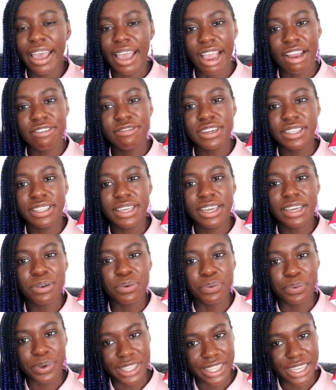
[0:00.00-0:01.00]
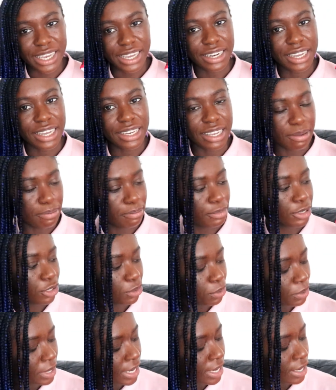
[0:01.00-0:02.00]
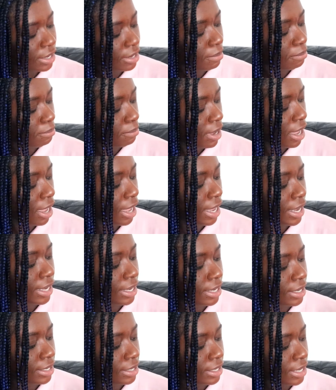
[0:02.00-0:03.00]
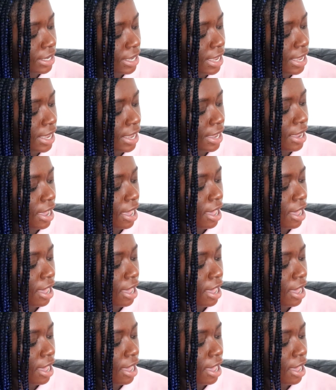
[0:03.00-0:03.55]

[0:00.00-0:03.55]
Everything Within and In Between by Nikki